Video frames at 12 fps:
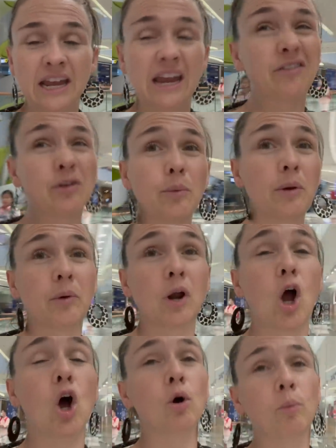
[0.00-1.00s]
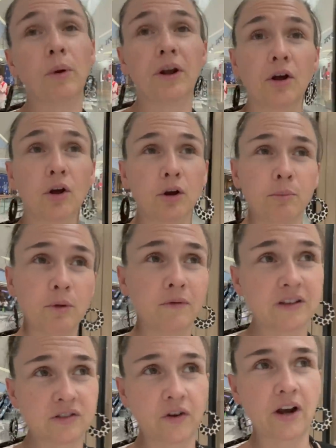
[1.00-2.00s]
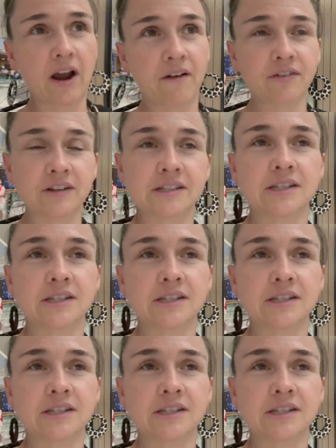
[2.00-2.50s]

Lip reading: Even when we're home, we don't go to movies very often.